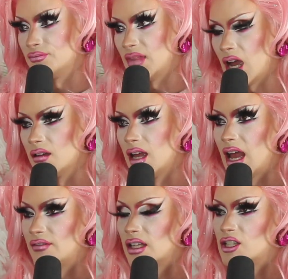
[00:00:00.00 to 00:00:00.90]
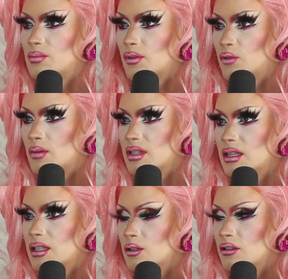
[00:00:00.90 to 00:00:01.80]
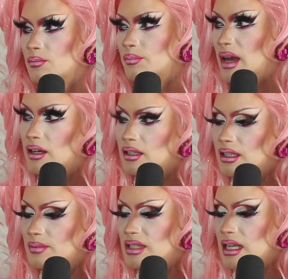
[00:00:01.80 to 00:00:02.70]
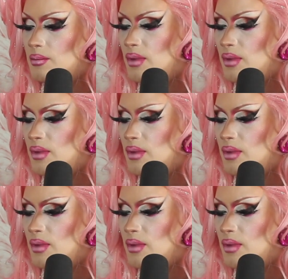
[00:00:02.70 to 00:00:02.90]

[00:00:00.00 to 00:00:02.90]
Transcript: Yeah. I felt like she performed a little better in the lip sync,